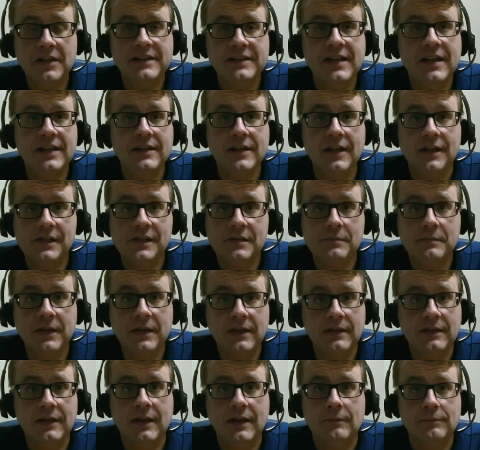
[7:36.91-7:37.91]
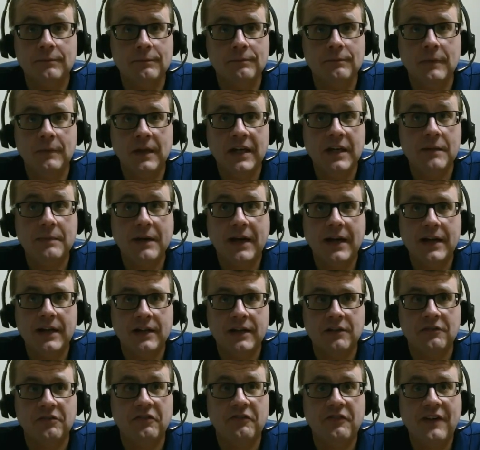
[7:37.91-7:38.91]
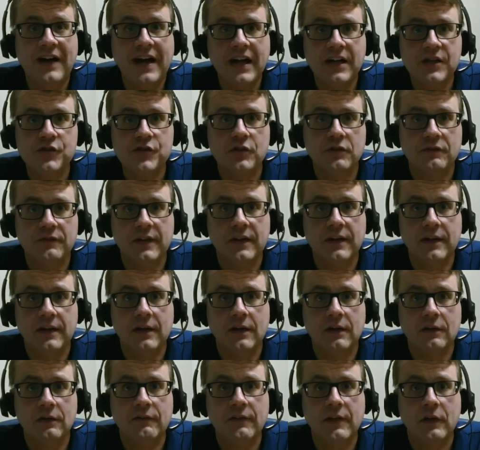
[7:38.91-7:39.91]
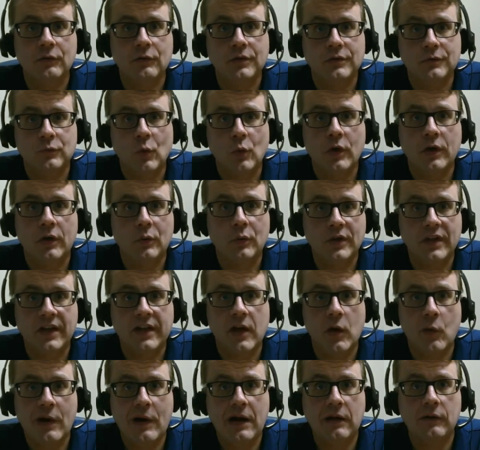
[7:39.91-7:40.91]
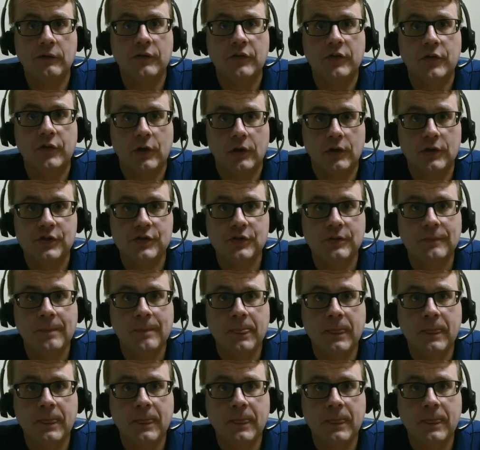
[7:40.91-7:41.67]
that does mean that anybody could find your video if they want to really go out and search.